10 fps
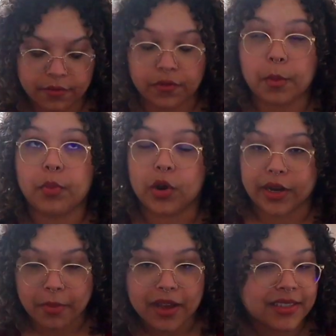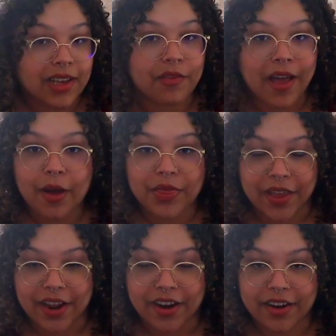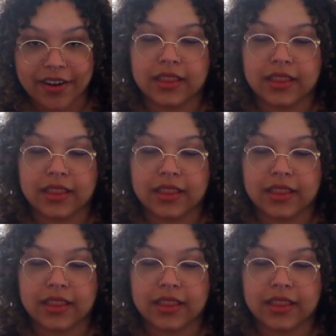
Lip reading: from putting myself out there,